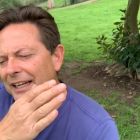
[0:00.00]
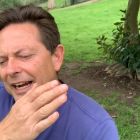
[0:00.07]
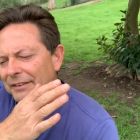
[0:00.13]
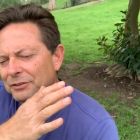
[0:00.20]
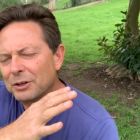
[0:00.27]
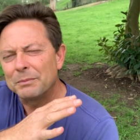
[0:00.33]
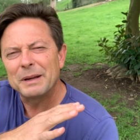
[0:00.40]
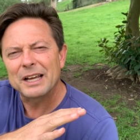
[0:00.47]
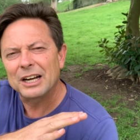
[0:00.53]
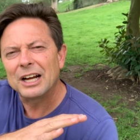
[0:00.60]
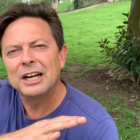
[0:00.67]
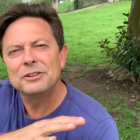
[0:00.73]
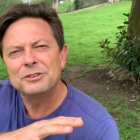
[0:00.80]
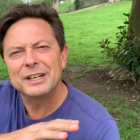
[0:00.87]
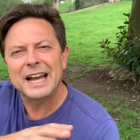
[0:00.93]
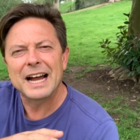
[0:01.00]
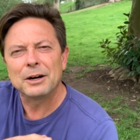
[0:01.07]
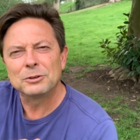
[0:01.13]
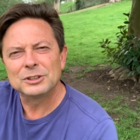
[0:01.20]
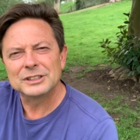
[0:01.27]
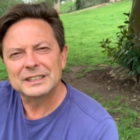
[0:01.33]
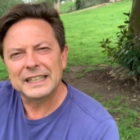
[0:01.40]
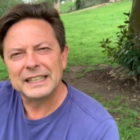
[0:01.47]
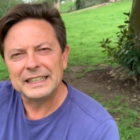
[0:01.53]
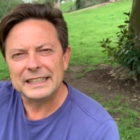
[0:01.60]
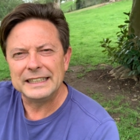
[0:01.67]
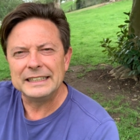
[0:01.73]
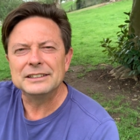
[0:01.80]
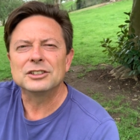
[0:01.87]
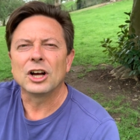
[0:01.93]
after about 100 hours they
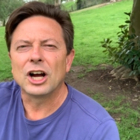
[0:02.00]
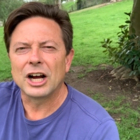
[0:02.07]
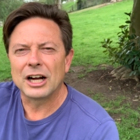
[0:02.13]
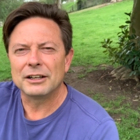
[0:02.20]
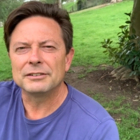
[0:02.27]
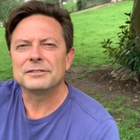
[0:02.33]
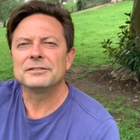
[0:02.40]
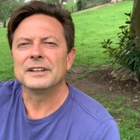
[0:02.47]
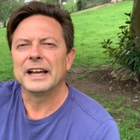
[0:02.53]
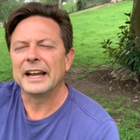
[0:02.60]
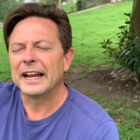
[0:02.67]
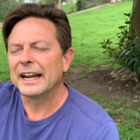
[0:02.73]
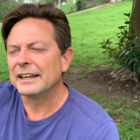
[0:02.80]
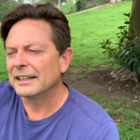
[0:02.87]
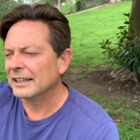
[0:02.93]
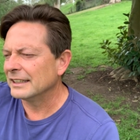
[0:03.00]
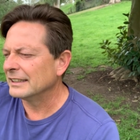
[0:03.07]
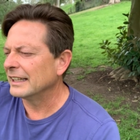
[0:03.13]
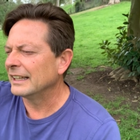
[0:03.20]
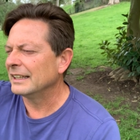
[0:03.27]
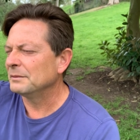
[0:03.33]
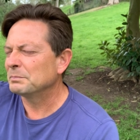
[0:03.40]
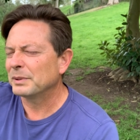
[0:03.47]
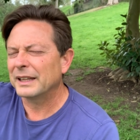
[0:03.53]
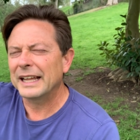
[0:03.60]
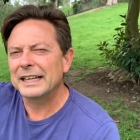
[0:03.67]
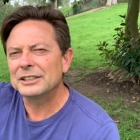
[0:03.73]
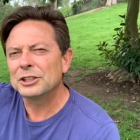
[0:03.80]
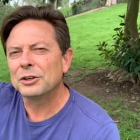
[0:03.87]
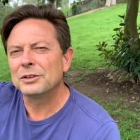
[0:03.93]
ease off and and they
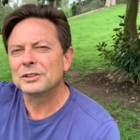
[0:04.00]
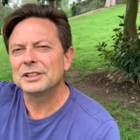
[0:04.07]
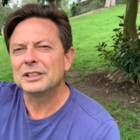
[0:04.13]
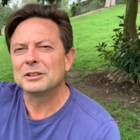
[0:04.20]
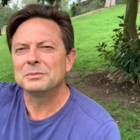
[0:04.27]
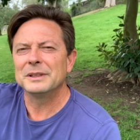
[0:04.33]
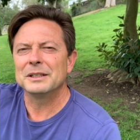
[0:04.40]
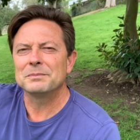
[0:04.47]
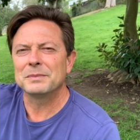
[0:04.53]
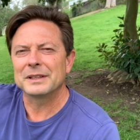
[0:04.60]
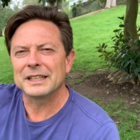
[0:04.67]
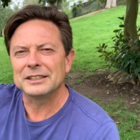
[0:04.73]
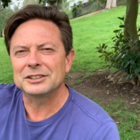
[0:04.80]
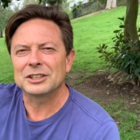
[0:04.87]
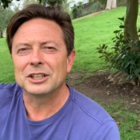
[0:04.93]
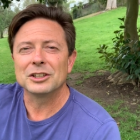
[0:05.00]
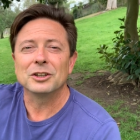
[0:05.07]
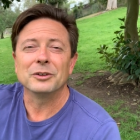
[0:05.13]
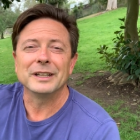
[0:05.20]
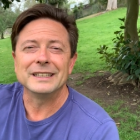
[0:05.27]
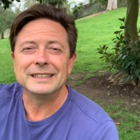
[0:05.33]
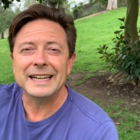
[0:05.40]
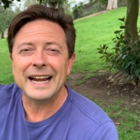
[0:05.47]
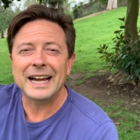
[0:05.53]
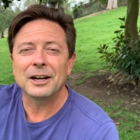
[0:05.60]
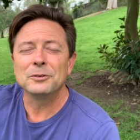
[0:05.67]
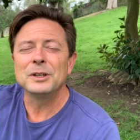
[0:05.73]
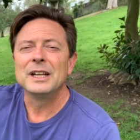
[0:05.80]
plateau a little bit but they start going down